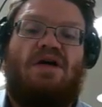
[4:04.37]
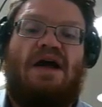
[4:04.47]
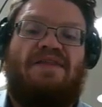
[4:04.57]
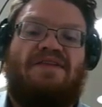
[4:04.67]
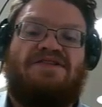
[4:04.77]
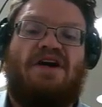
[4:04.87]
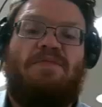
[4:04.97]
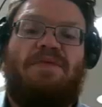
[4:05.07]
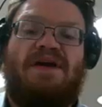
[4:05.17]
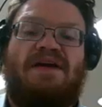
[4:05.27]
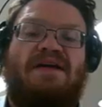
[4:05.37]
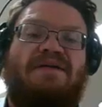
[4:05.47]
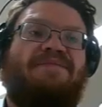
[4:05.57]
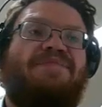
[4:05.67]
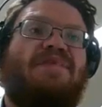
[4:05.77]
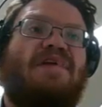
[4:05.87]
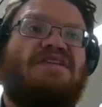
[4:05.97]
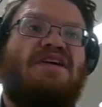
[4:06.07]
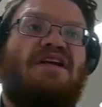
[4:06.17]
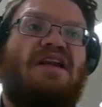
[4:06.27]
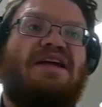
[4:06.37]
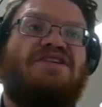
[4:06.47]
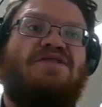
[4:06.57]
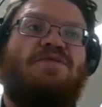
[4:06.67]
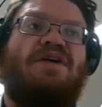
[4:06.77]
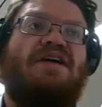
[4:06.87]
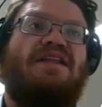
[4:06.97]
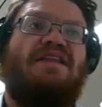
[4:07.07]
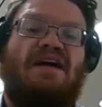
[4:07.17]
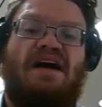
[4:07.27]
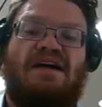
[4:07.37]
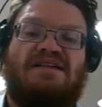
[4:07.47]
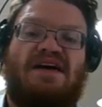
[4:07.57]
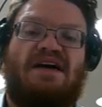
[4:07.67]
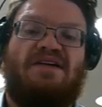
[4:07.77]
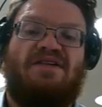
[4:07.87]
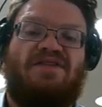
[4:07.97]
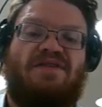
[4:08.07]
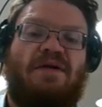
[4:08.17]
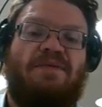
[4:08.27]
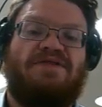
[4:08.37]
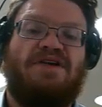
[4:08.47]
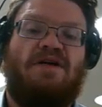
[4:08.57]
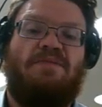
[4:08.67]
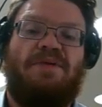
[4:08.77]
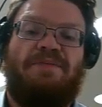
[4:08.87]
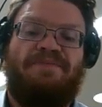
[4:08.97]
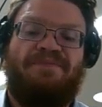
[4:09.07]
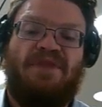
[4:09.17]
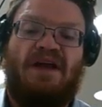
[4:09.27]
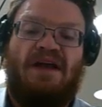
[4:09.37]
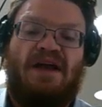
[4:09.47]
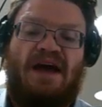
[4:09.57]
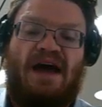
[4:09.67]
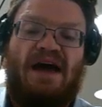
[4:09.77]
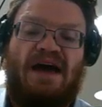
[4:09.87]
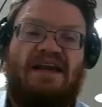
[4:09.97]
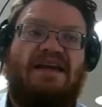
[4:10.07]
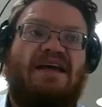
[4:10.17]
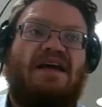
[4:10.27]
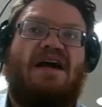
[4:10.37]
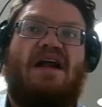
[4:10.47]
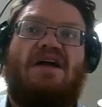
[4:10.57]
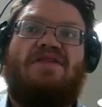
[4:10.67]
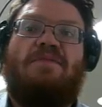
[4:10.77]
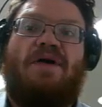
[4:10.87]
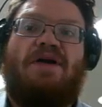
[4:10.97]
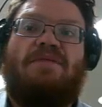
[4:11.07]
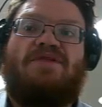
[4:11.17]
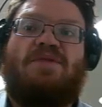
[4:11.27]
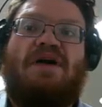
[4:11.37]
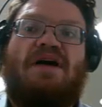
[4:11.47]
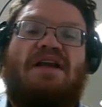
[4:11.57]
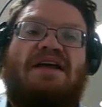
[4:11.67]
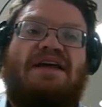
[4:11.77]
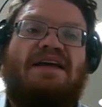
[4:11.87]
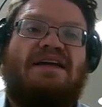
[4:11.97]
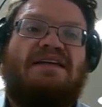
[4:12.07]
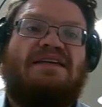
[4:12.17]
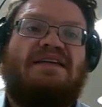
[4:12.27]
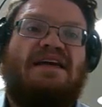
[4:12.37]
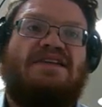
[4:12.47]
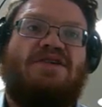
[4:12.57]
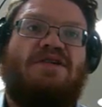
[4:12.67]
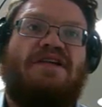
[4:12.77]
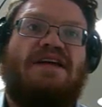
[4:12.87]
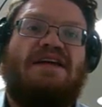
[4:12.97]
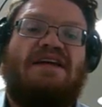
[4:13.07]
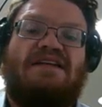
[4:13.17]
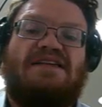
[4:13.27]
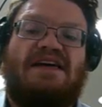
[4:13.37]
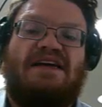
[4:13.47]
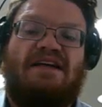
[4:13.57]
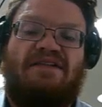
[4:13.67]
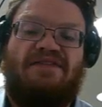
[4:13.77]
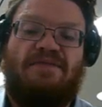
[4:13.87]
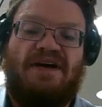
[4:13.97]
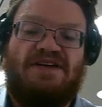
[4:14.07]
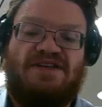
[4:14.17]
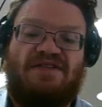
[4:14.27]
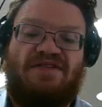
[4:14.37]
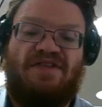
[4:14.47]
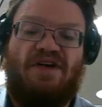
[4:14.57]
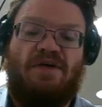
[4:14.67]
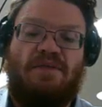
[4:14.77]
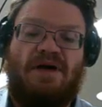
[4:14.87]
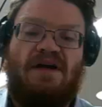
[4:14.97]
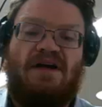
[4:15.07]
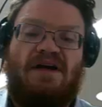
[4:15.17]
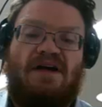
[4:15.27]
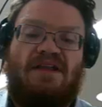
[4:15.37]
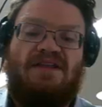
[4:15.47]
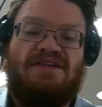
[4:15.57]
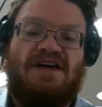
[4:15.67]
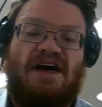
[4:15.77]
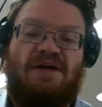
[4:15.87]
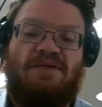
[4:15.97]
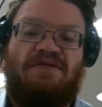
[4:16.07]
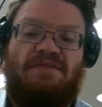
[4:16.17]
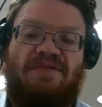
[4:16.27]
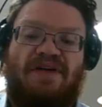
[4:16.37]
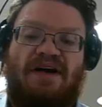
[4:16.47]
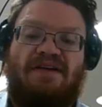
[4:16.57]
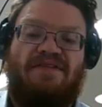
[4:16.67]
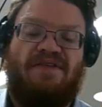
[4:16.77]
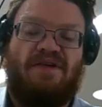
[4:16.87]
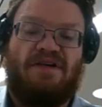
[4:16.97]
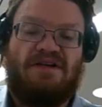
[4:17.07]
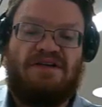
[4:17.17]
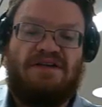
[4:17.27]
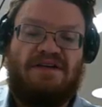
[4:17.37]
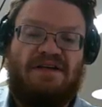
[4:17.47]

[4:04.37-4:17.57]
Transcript: at the top here. It's got a legend with our titles from at the top, and along the bottom as well it's already taken our information from the data we've provided for it.